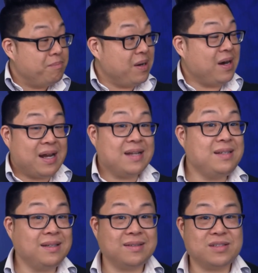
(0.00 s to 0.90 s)
But I
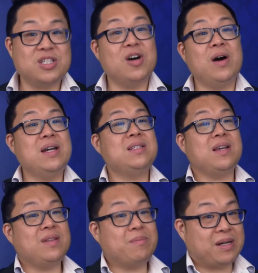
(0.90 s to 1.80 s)
didn't, so I
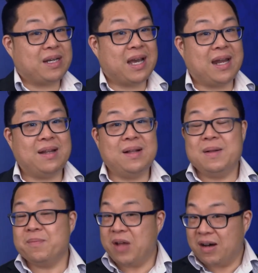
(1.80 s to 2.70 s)
saved that money again.
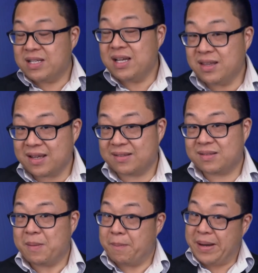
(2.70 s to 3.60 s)
Now I'll tell you
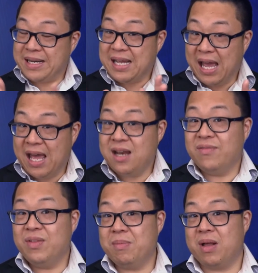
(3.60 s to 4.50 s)
this, by the end
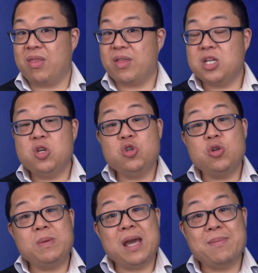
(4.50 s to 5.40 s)
of the month, you
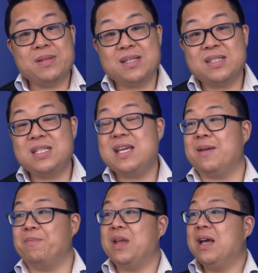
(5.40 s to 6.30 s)
should be able to
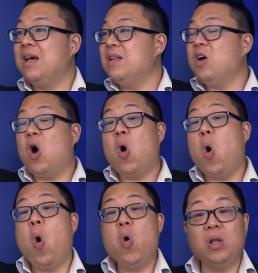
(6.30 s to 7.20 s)
see the
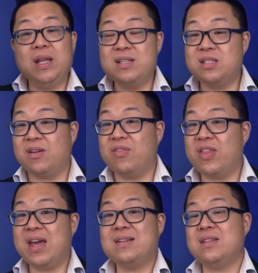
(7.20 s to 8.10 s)
whole list of
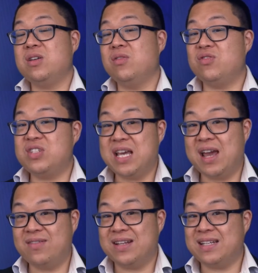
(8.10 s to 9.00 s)
things that you've
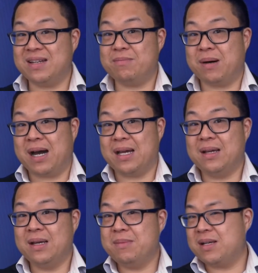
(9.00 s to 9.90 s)
saved and didn't buy.
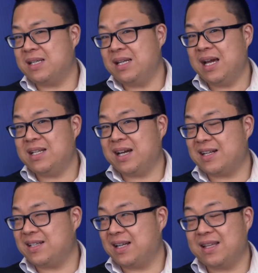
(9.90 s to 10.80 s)
Because in the end, you got
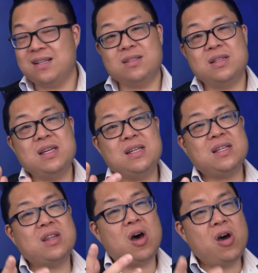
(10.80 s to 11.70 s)
to see like this, these
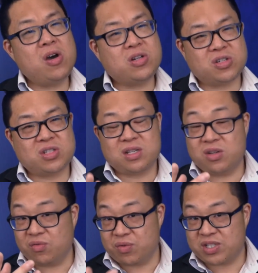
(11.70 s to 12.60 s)
are the urges that
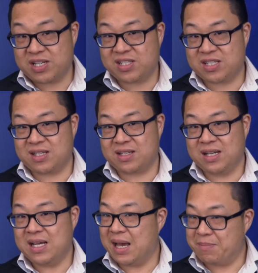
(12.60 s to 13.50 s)
you've resisted.
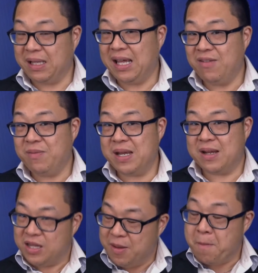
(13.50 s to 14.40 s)
And believe
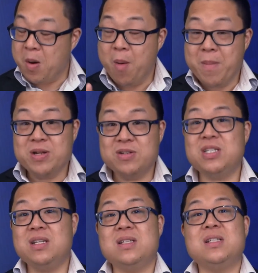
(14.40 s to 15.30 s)
me, the moment you
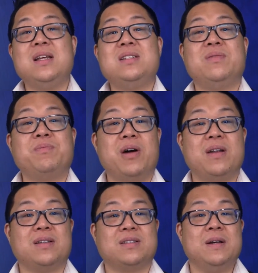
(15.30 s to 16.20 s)
see this list of
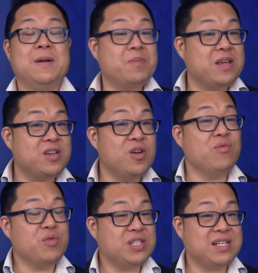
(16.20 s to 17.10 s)
products that
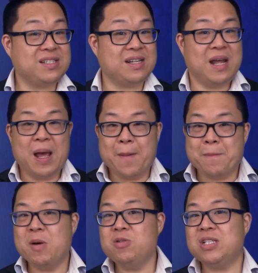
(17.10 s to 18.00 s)
you've resisted,
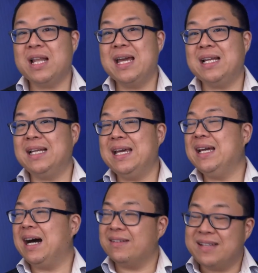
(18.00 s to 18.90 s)
most
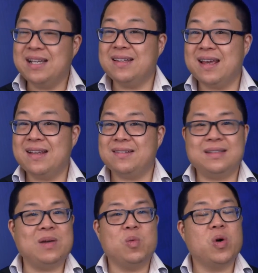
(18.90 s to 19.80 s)
likely, I'll tell you this,
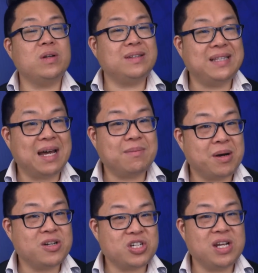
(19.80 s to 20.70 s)
they weren't that
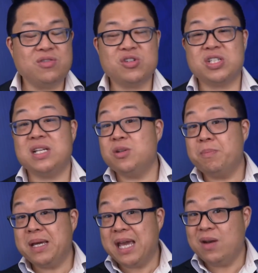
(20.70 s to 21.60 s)
much interesting to
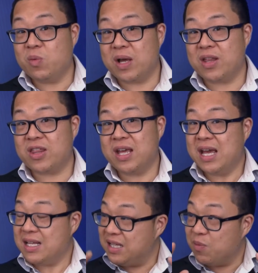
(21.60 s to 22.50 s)
begin with.
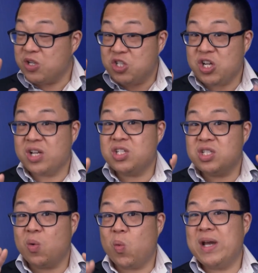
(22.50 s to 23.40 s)
They were
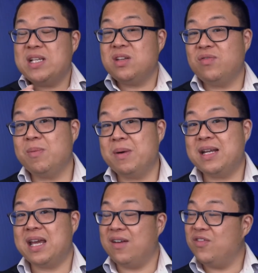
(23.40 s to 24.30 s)
just a waste of your
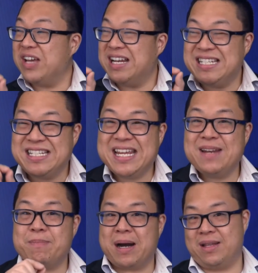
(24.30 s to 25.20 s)
money if you
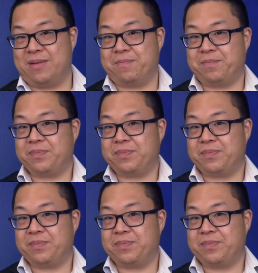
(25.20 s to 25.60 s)
did buy them.